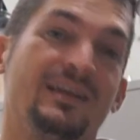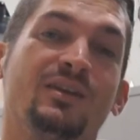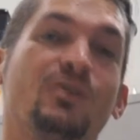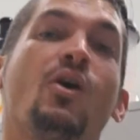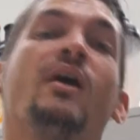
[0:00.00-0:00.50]

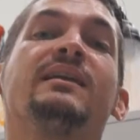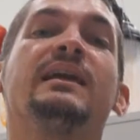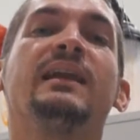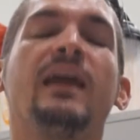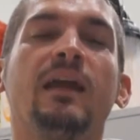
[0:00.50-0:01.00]
you can't
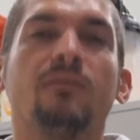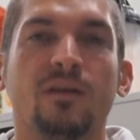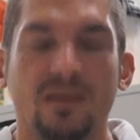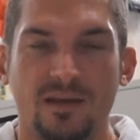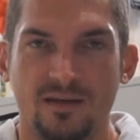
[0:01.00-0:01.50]
get
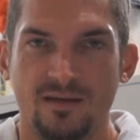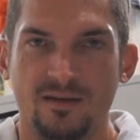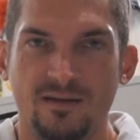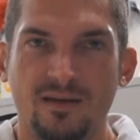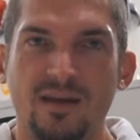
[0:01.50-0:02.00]
everything.
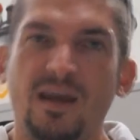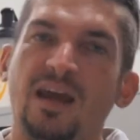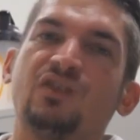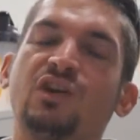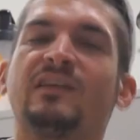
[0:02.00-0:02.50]

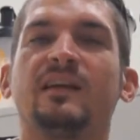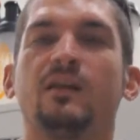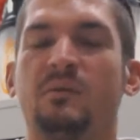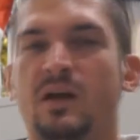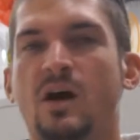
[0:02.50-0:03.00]
It's just a
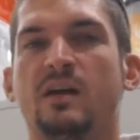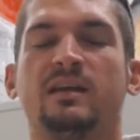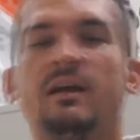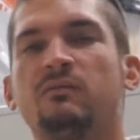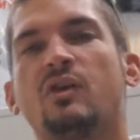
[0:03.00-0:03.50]
little bit harder.
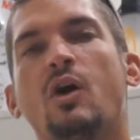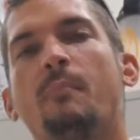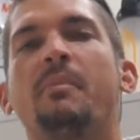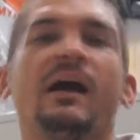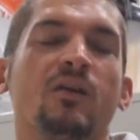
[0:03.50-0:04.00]
You have to
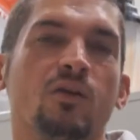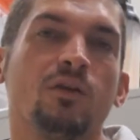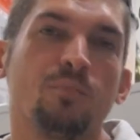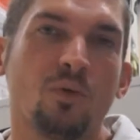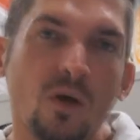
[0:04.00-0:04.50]
combine all
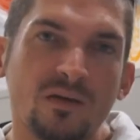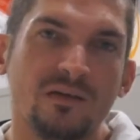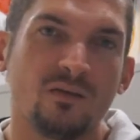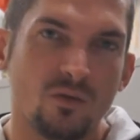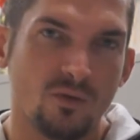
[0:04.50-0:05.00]
your
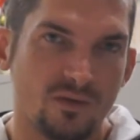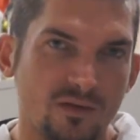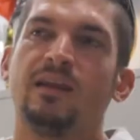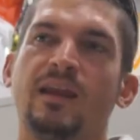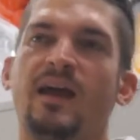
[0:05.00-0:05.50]
protein sources.
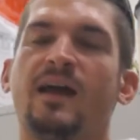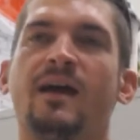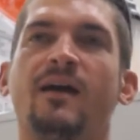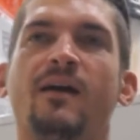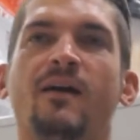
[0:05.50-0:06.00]

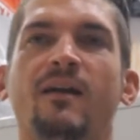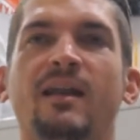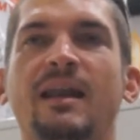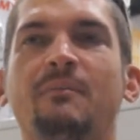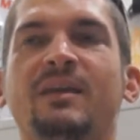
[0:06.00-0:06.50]
Now,
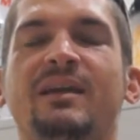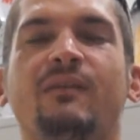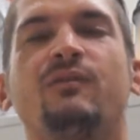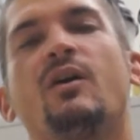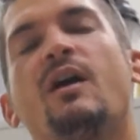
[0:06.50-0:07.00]
let me
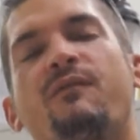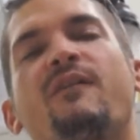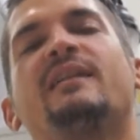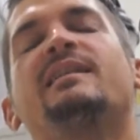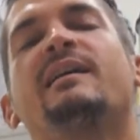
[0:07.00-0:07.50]
give you a
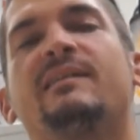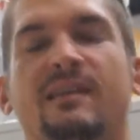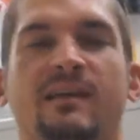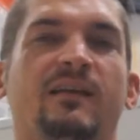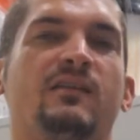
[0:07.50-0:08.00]

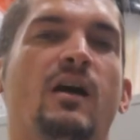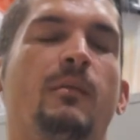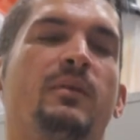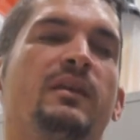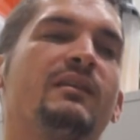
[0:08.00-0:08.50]
fantastic
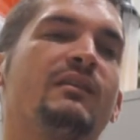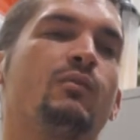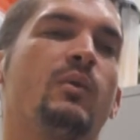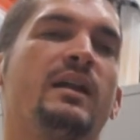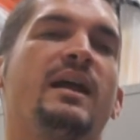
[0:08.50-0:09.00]
example. This
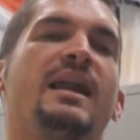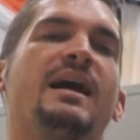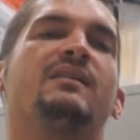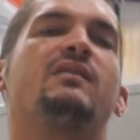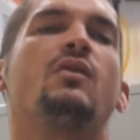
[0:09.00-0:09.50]
is what I
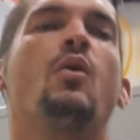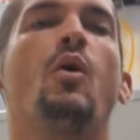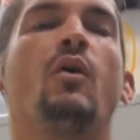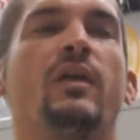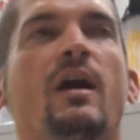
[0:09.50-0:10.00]
like to
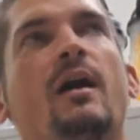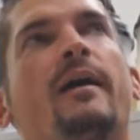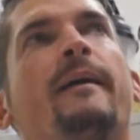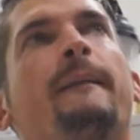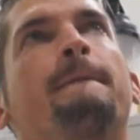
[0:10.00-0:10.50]
call
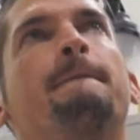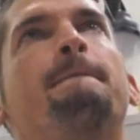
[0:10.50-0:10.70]
the